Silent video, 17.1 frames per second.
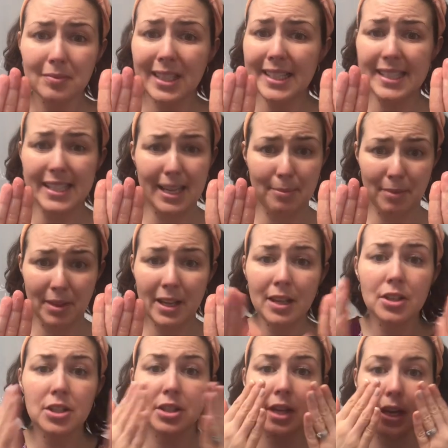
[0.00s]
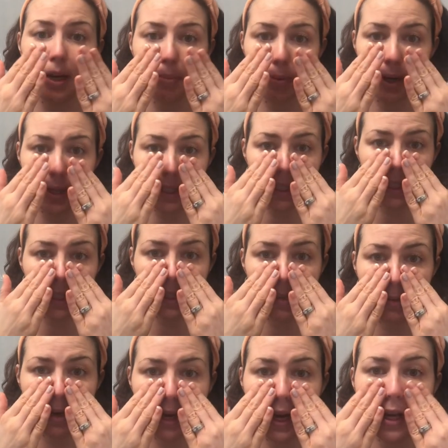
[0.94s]
Same thing, just kind of press it into
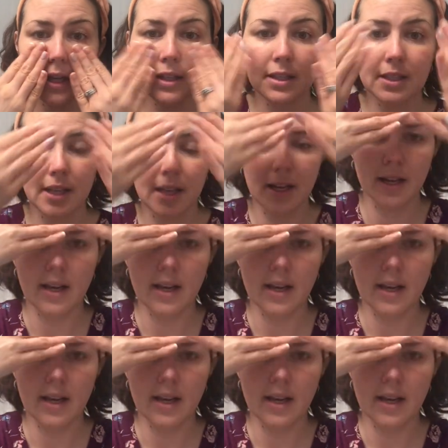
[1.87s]
my hands